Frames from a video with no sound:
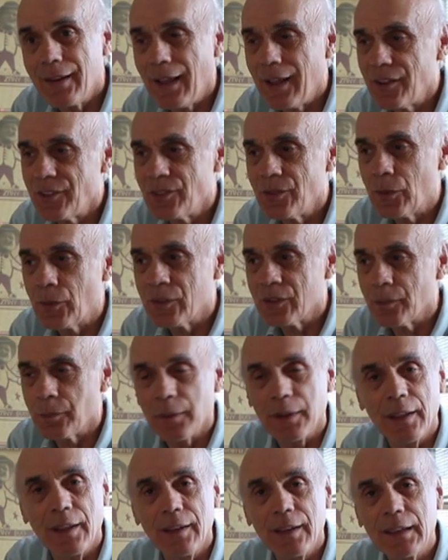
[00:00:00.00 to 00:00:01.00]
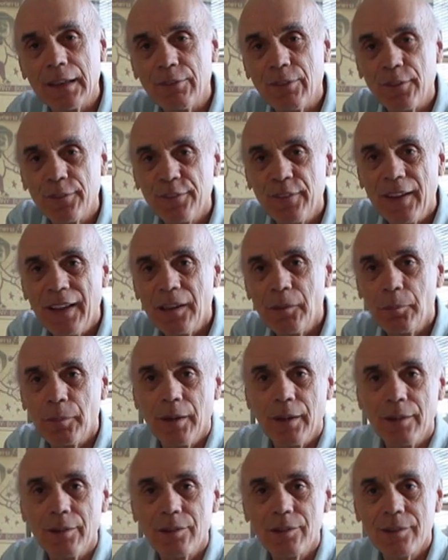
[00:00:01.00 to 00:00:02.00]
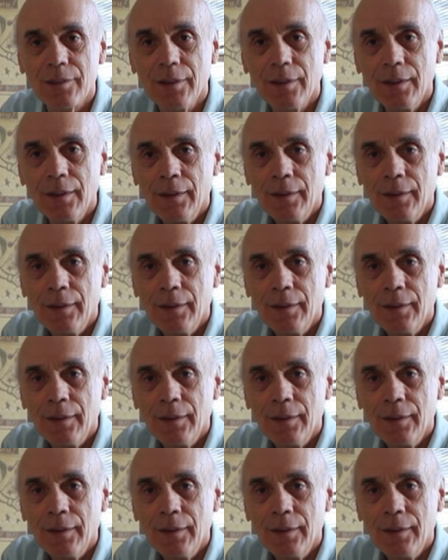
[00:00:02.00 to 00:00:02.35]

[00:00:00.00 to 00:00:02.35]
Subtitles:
actually was the beginning of a fan base.